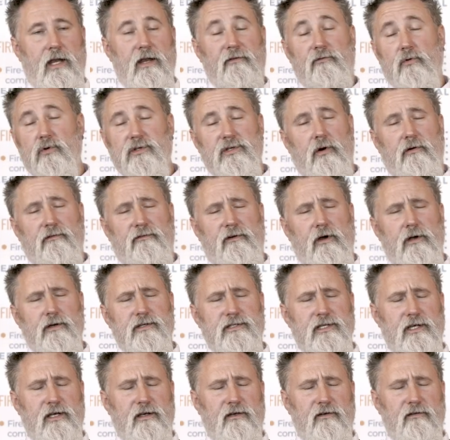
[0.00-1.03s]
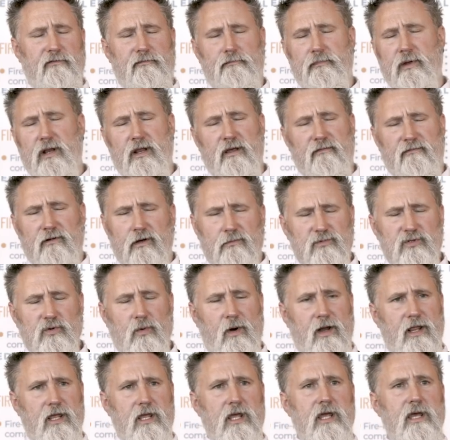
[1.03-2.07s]
and you've also got folks who've been here for
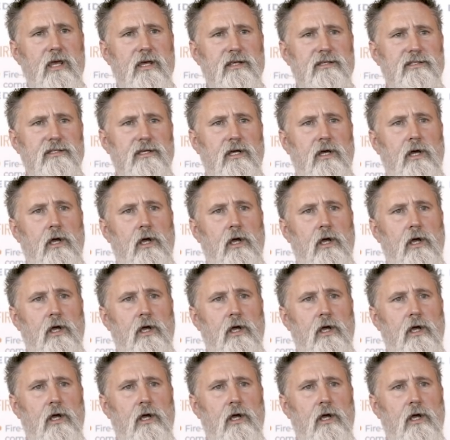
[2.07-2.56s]
20 years